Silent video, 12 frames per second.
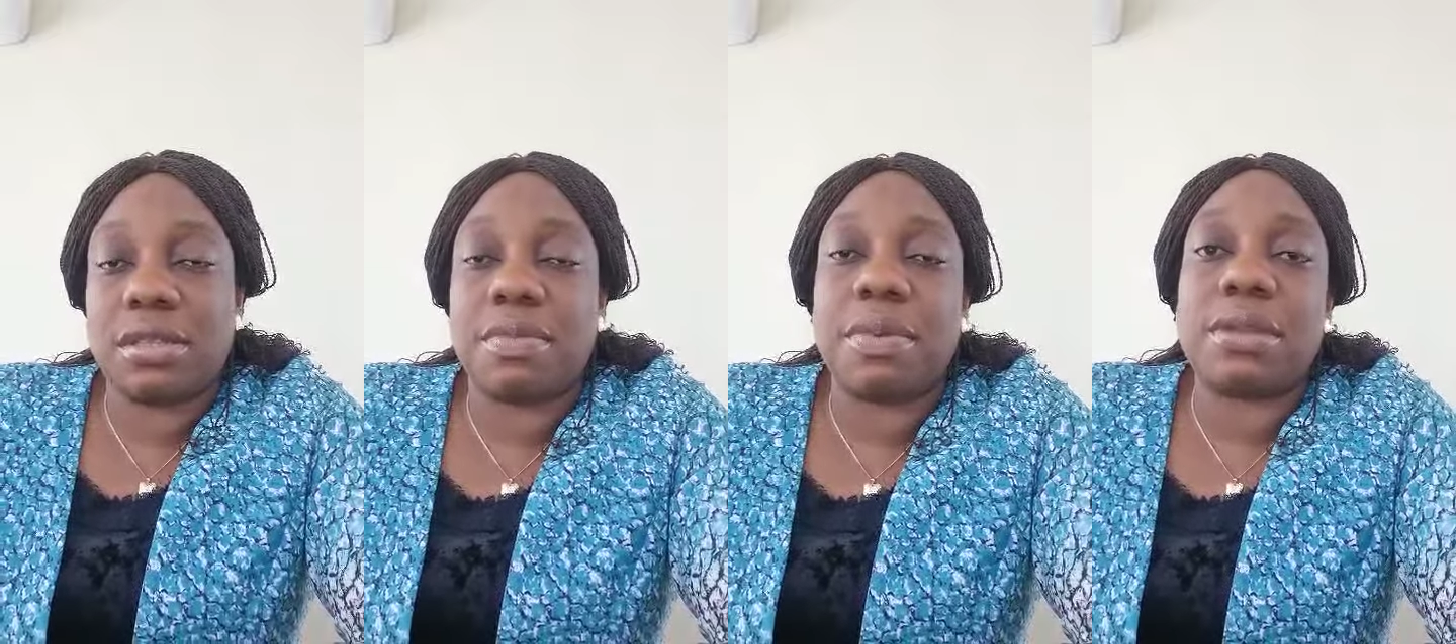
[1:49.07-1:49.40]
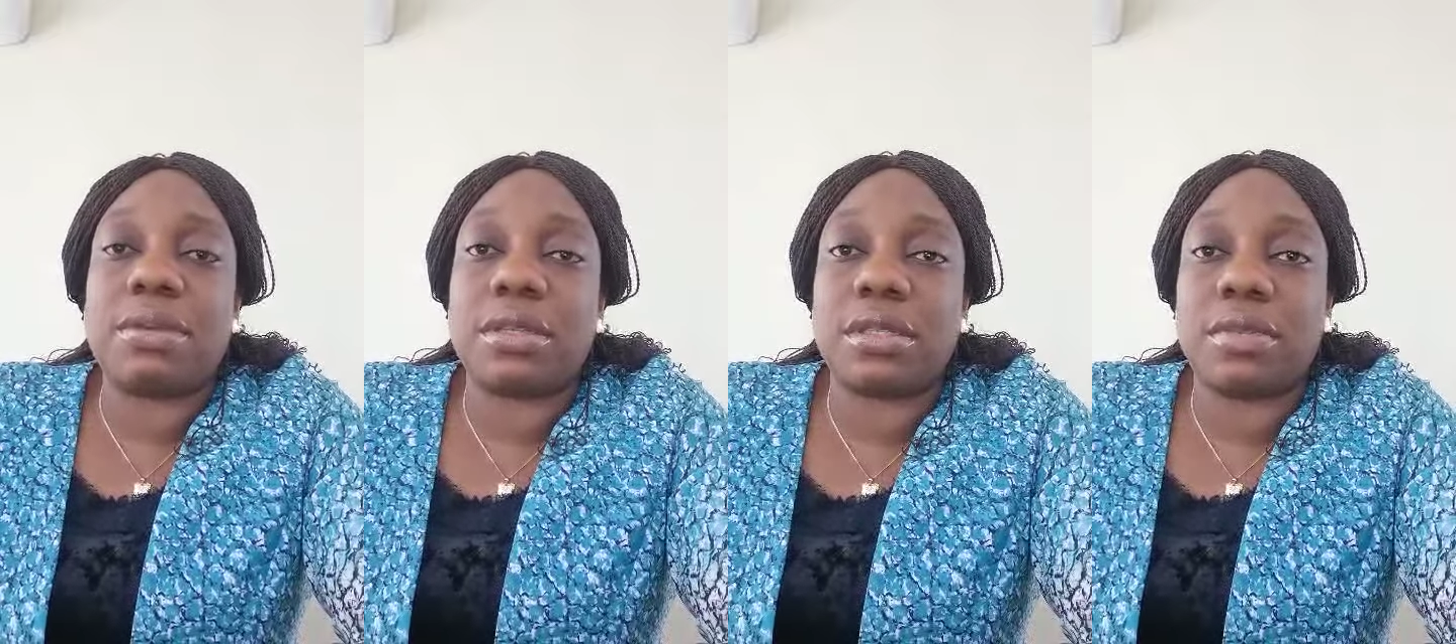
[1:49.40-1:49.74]

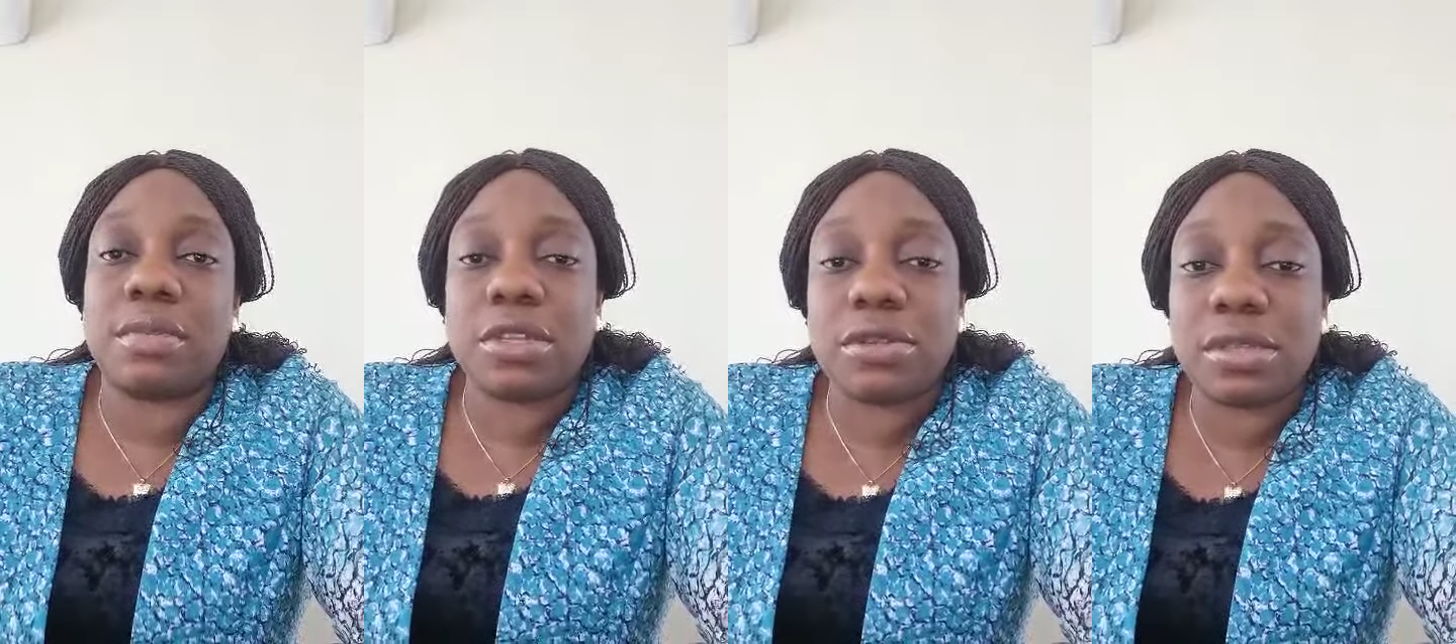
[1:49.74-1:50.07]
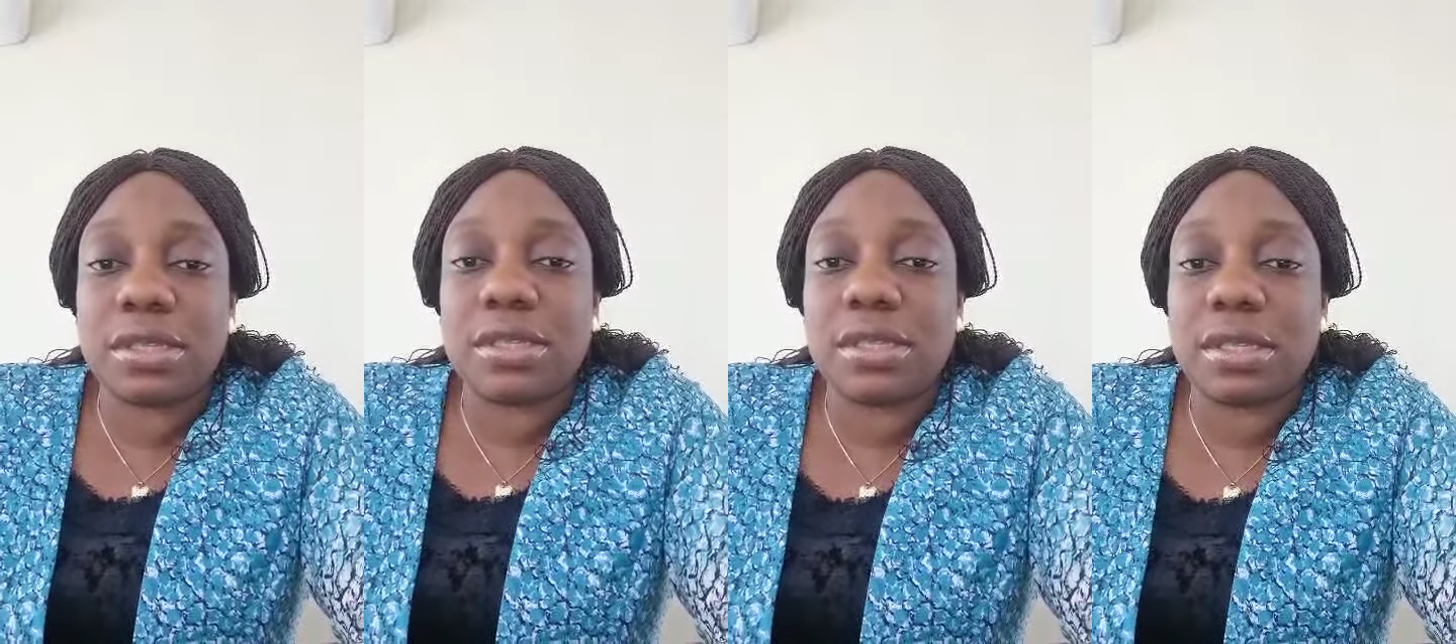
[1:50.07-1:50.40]
Ibadan is a major
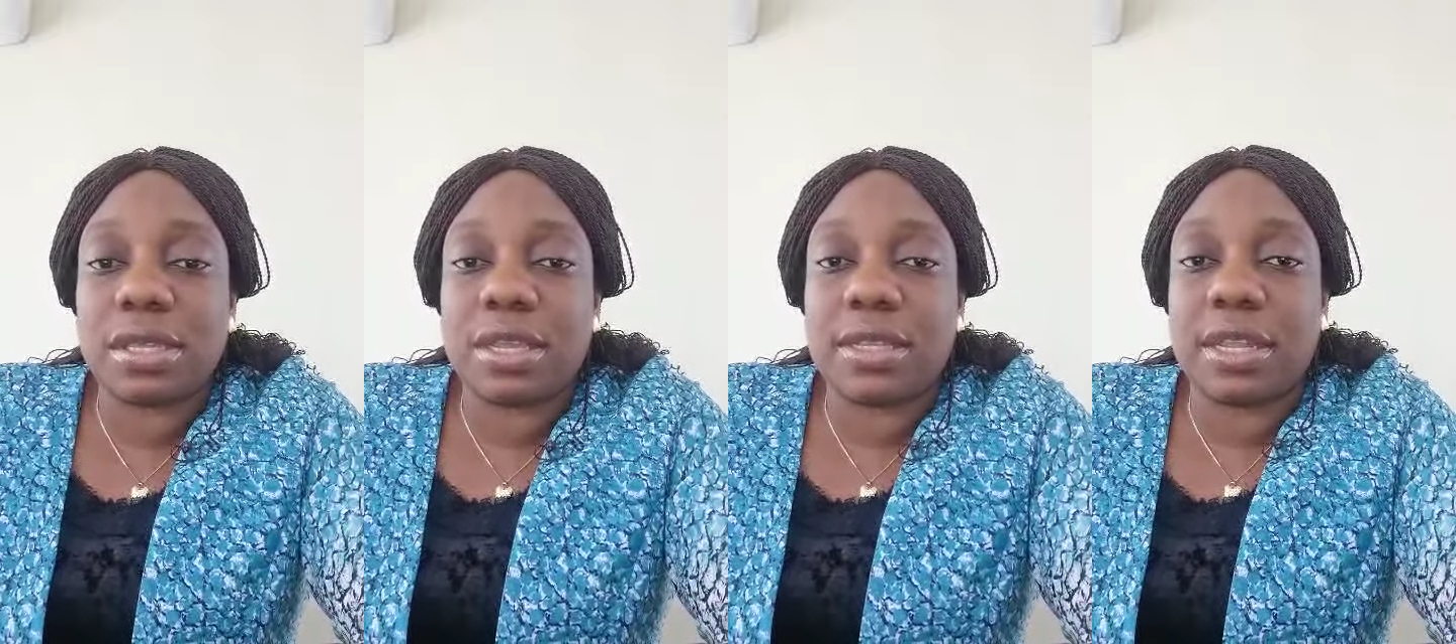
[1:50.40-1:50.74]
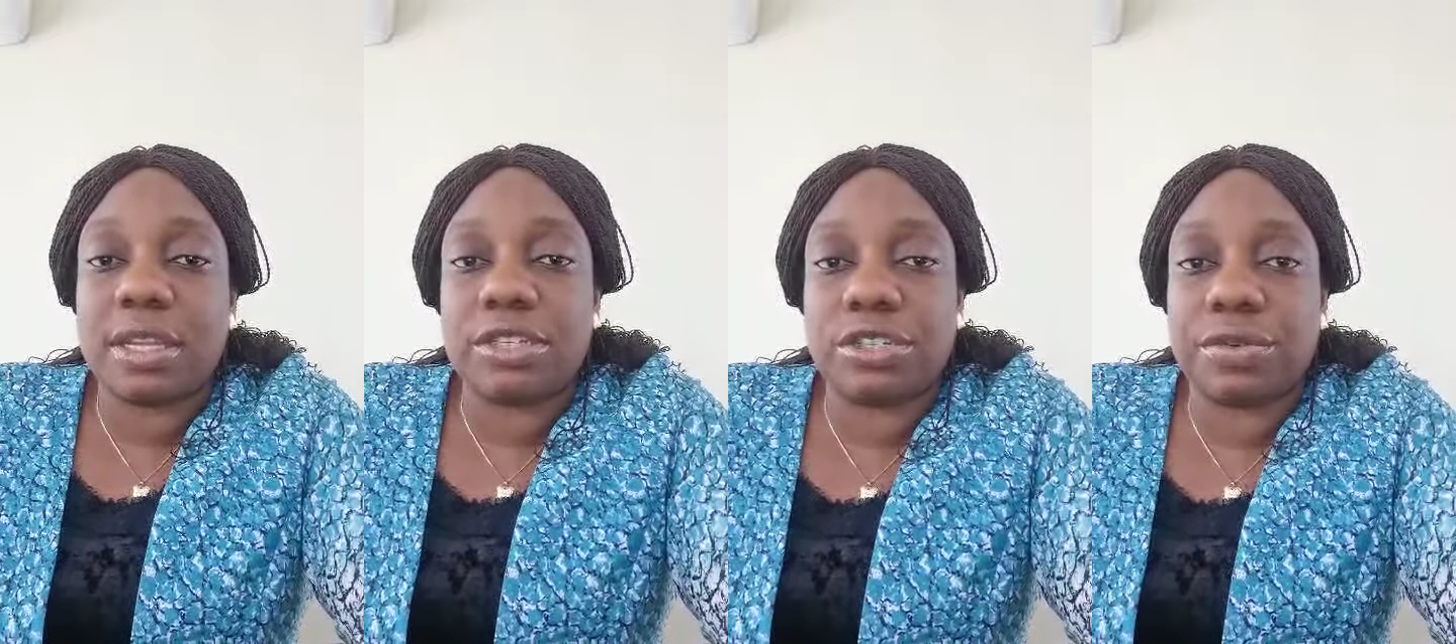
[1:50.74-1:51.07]
city in
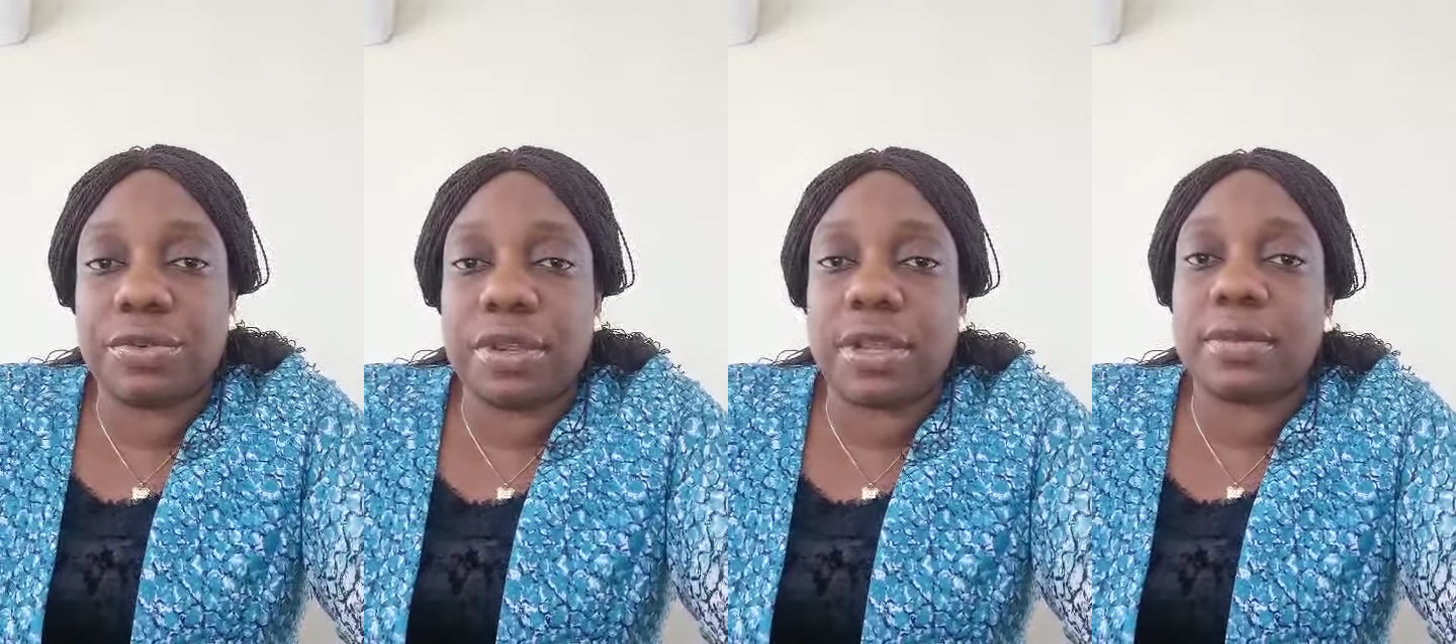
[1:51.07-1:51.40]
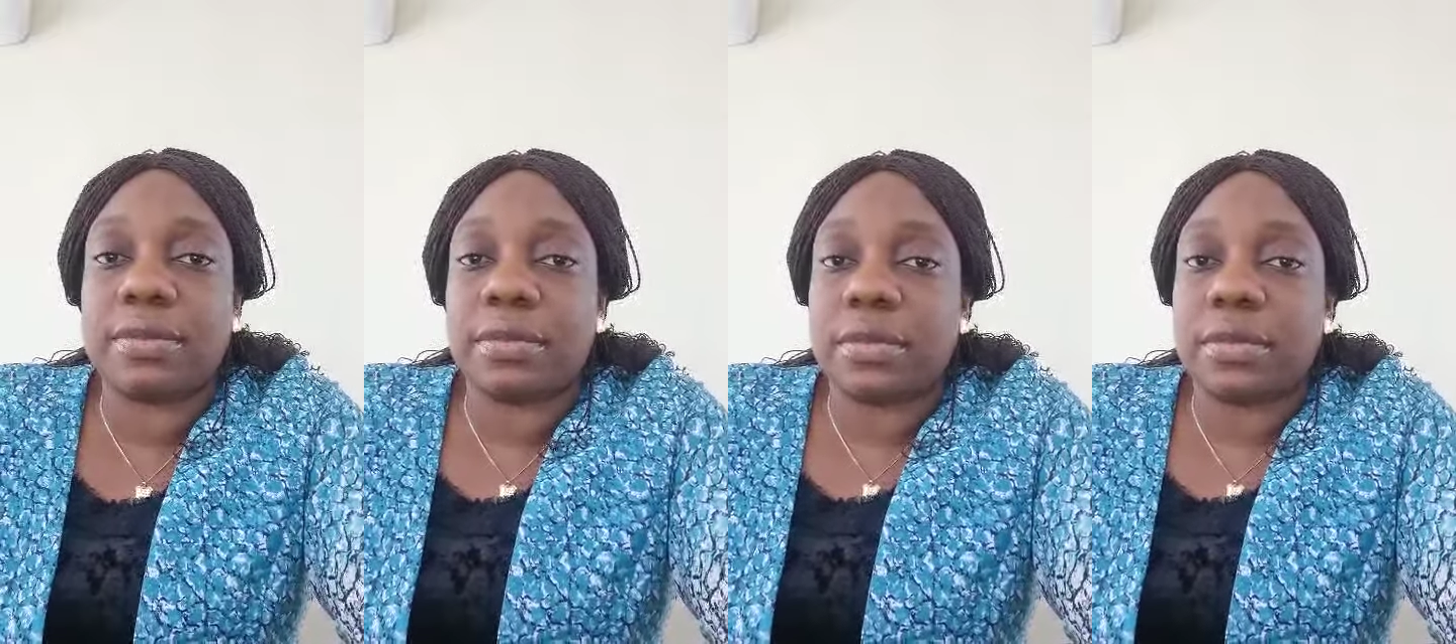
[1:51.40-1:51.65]
Nigeria,